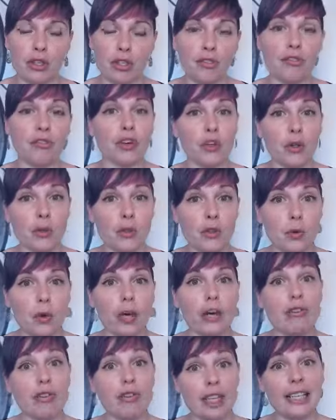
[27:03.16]
for those who
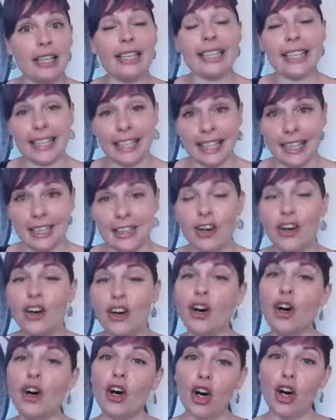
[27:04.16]
are really keen
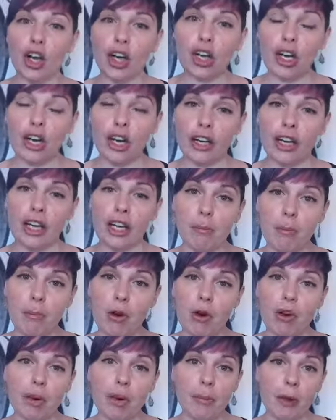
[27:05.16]
on learning
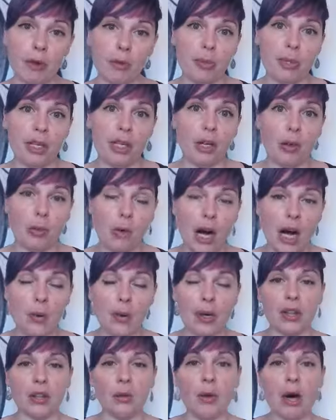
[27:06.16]
more about being wow
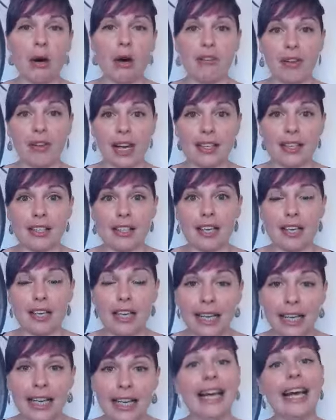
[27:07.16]
and the wow factor.
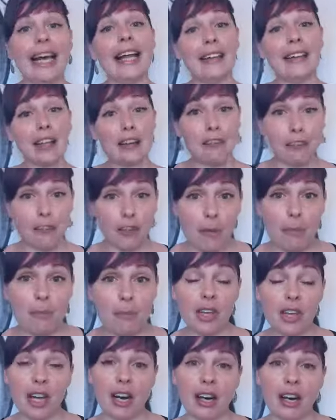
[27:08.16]
And then from
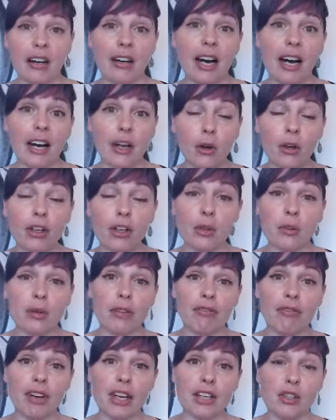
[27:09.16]
there, I also
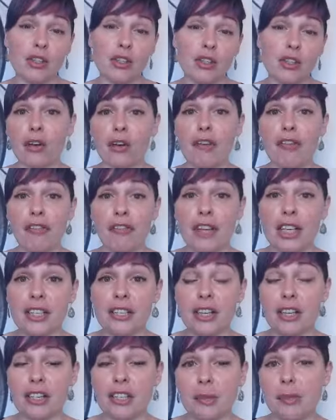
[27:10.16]
invite you for a free
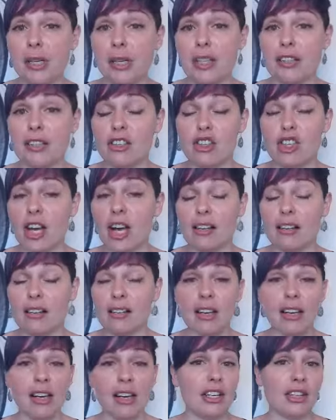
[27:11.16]
30-minute chat.
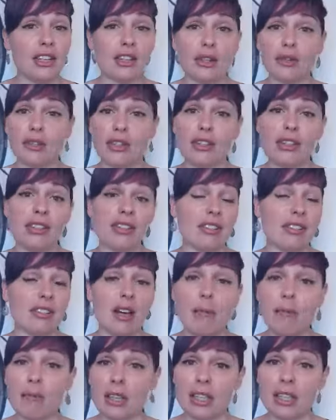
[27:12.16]
So there's
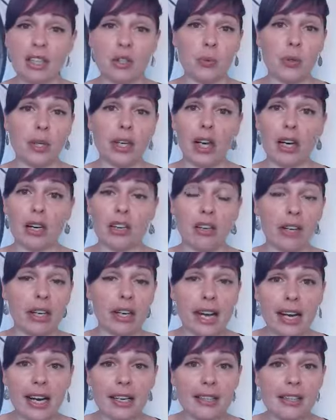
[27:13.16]
something that we can
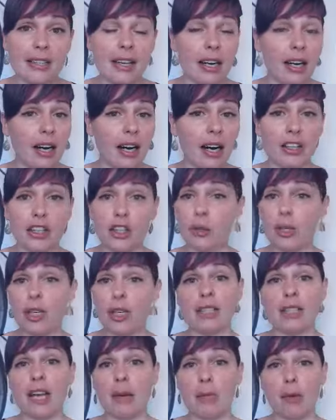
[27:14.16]
connect. You
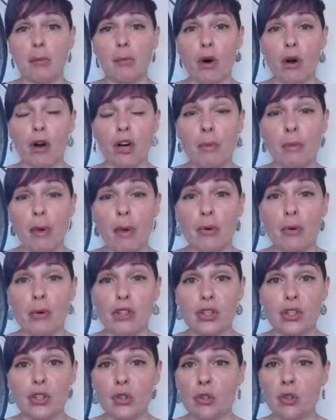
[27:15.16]
can tell me more
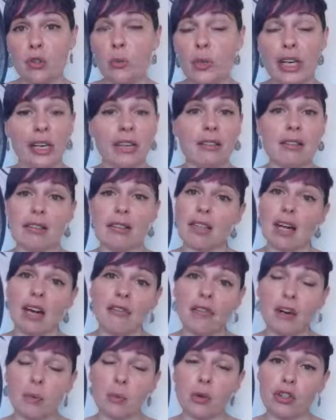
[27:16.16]
about you. We can
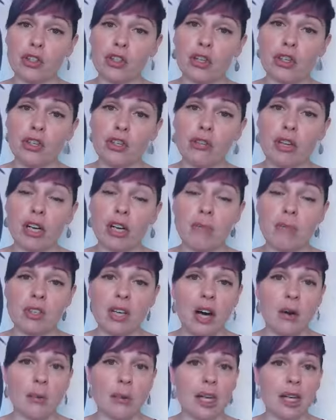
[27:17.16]
discover what your dreams
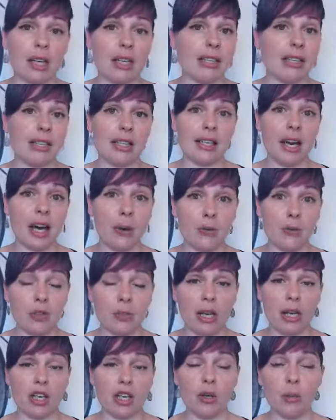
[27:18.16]
are. We can see how to
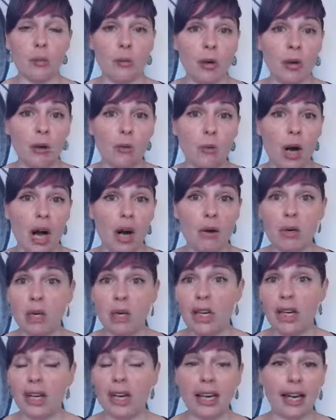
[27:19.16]
make you more wow
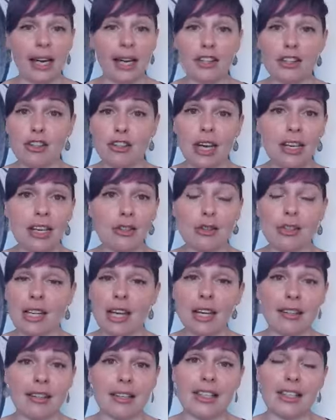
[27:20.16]
and try to
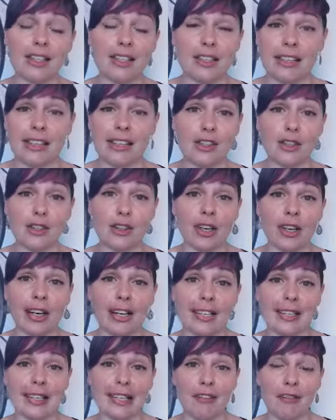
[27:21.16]
take this to the
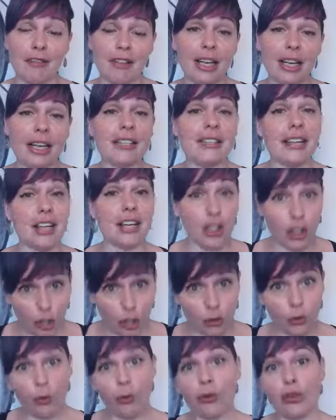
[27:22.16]
next level and take
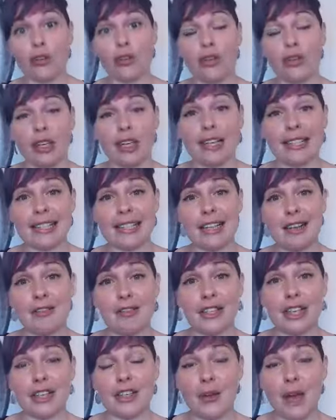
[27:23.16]
you to the next
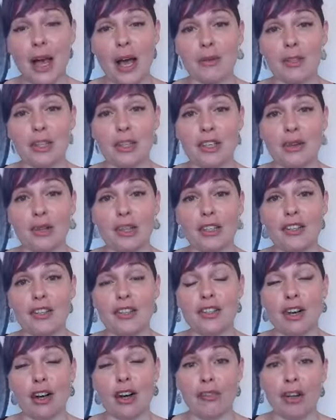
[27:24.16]
level that you absolutely
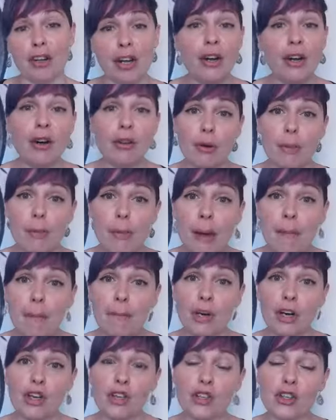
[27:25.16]
deserve.
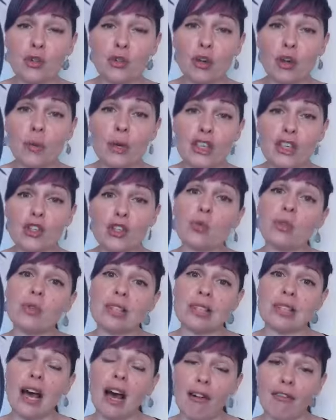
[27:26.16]
Remember, you should always choose
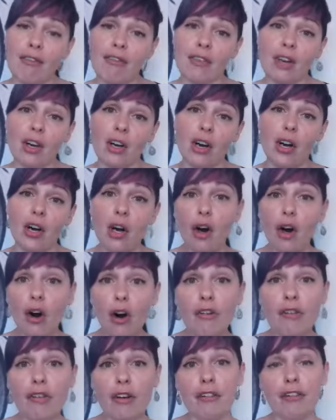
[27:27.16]
love
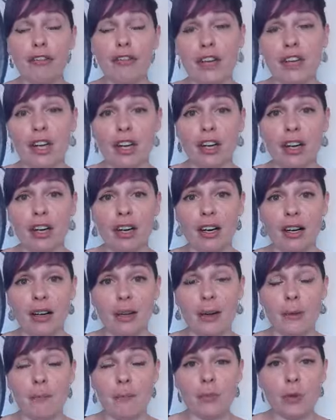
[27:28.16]
over fear.
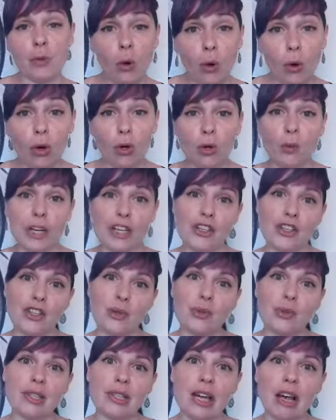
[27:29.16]
Always
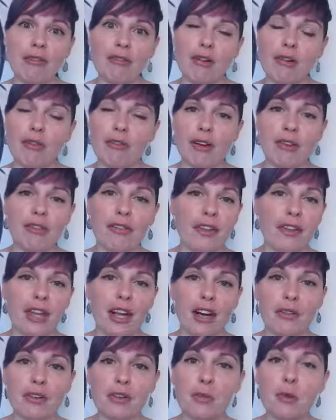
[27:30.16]
choose love over
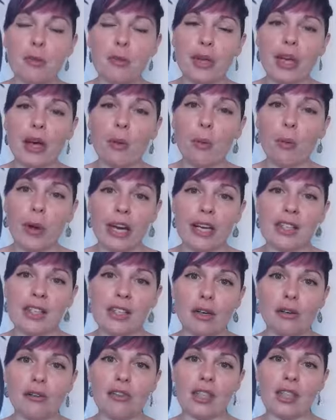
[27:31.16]
fear. It would be a
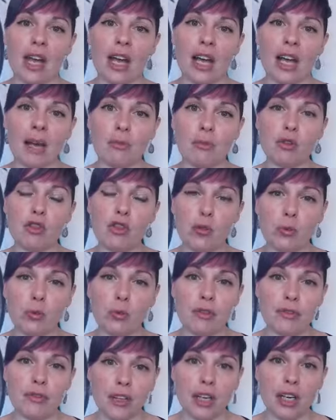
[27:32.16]
waste of time to
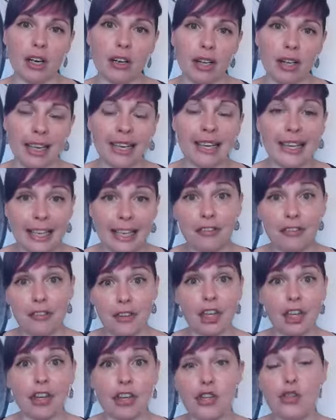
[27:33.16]
choose fear and let
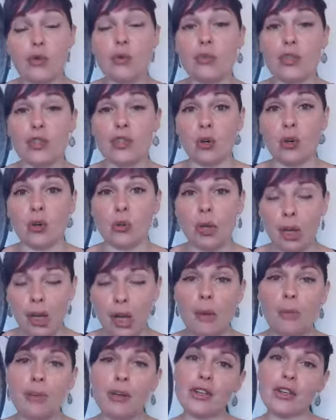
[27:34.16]
fear choose you,
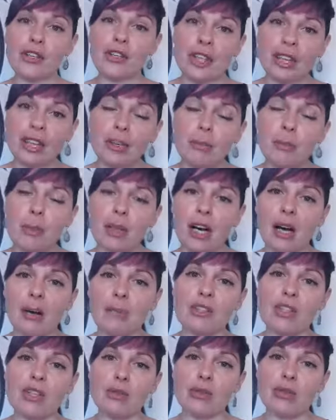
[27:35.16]
because then it
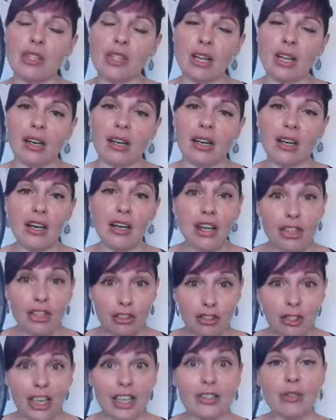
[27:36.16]
becomes a routine.
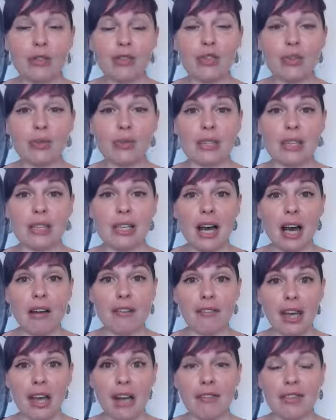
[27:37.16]
Try to choose
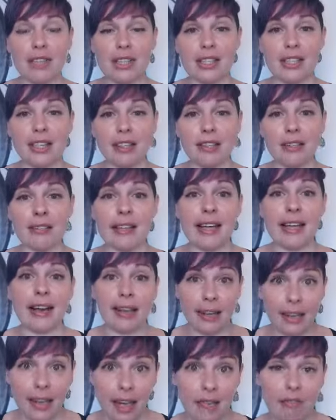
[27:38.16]
love every single day.
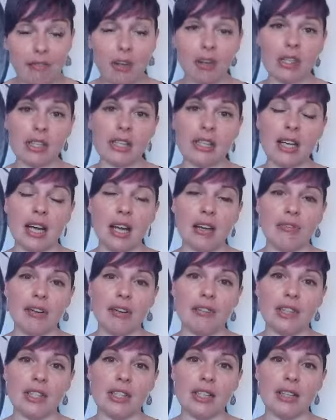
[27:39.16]
Love yourself
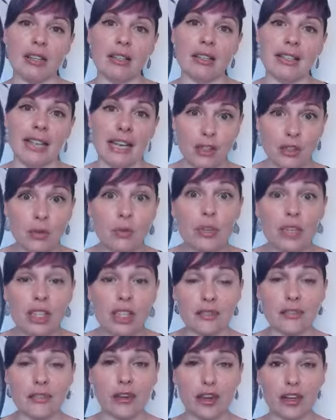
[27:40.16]
every single day. Do
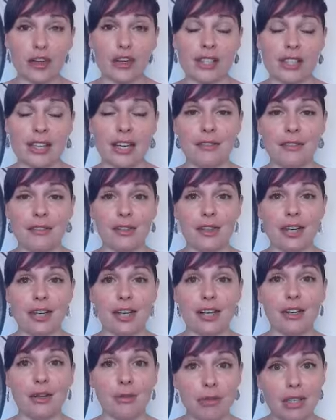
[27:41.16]
this for yourself
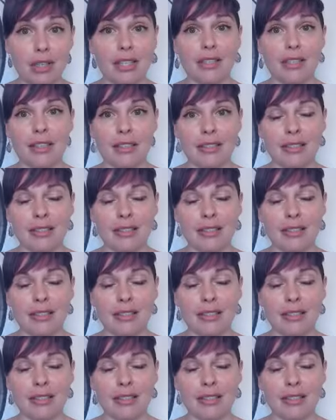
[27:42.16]
today. You need it.